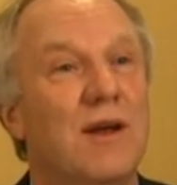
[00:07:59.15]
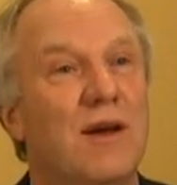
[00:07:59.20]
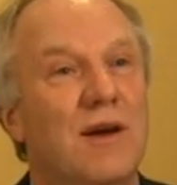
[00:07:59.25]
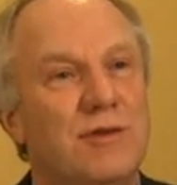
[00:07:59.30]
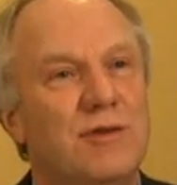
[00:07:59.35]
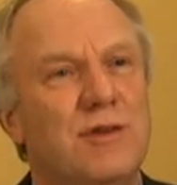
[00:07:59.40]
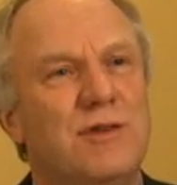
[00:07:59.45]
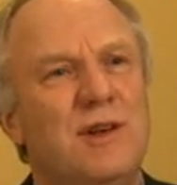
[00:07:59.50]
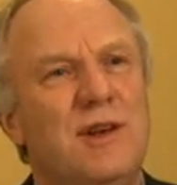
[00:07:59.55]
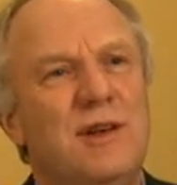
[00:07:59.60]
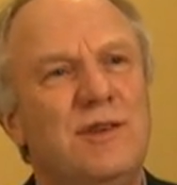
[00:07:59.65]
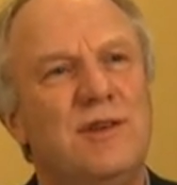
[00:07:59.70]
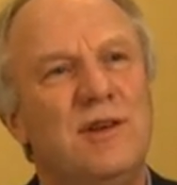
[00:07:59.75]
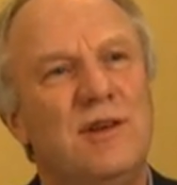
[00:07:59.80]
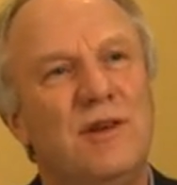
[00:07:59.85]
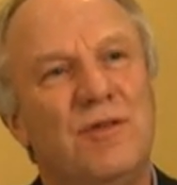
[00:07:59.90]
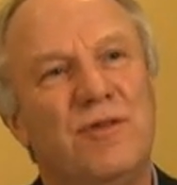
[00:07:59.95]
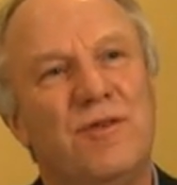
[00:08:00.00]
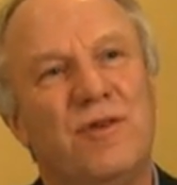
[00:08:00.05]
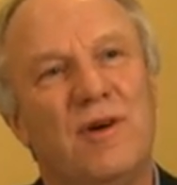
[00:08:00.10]
So it's
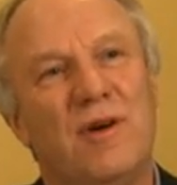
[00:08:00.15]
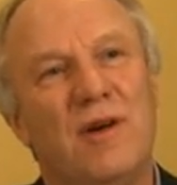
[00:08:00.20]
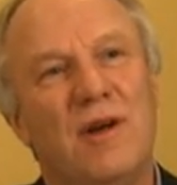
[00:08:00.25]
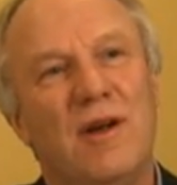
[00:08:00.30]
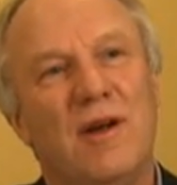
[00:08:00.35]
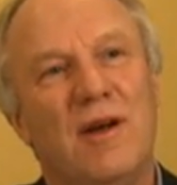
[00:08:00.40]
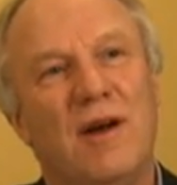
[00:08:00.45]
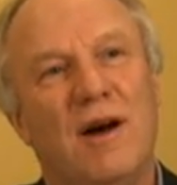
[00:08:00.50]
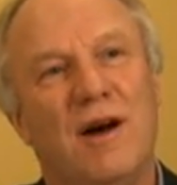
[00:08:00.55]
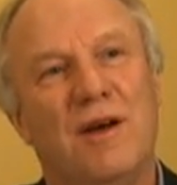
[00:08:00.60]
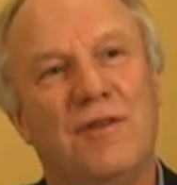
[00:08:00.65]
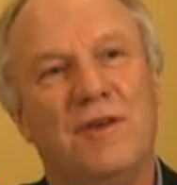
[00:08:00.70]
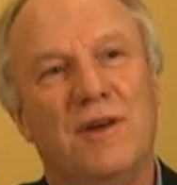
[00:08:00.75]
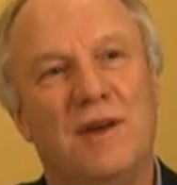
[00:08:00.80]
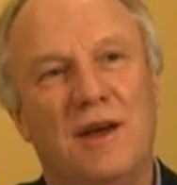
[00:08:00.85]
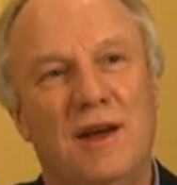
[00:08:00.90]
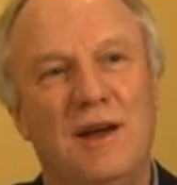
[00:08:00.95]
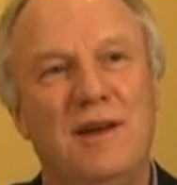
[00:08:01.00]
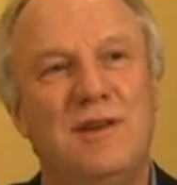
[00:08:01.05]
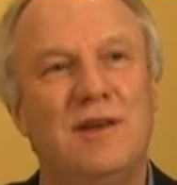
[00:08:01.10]
easier for, I
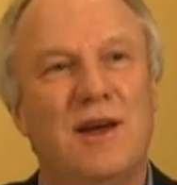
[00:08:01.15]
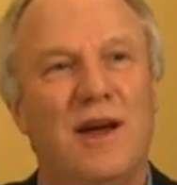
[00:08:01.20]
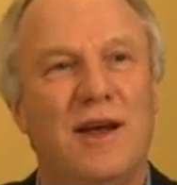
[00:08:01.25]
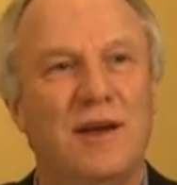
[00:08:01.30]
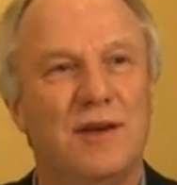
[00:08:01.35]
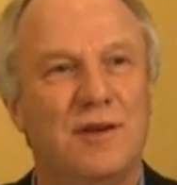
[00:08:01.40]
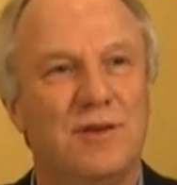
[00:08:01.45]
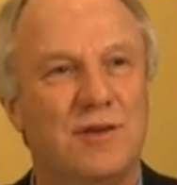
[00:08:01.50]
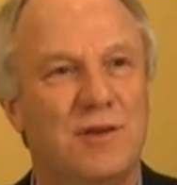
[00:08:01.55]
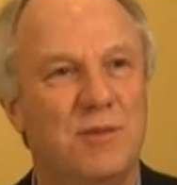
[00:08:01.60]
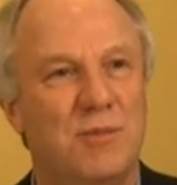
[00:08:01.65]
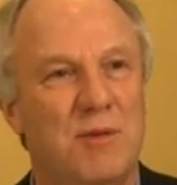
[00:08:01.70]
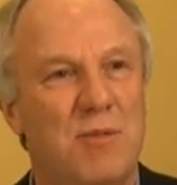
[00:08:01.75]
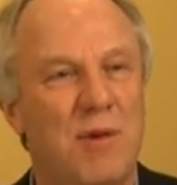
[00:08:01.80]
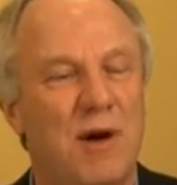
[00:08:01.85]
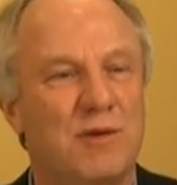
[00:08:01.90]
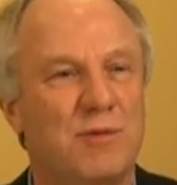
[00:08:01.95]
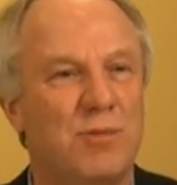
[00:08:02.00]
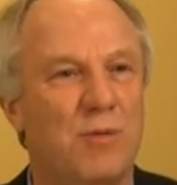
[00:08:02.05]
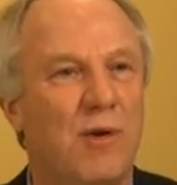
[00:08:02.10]
think, e-tailers to be
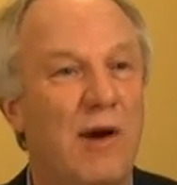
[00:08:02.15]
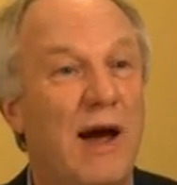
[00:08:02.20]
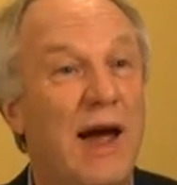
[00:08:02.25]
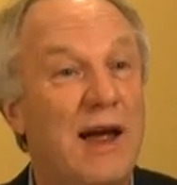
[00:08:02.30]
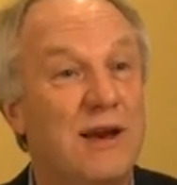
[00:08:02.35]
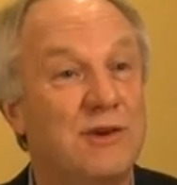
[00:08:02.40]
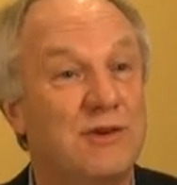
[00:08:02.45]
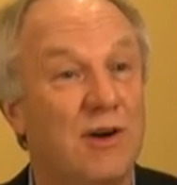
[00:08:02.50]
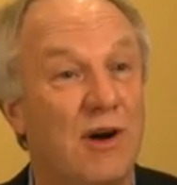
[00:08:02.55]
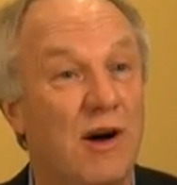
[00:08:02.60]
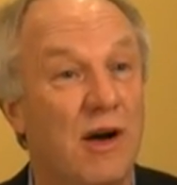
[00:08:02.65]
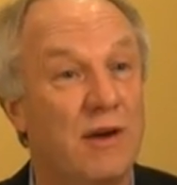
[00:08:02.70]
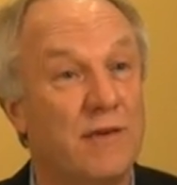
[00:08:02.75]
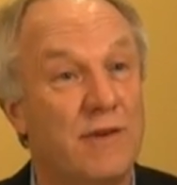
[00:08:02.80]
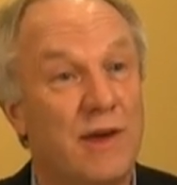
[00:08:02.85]
much more agile, and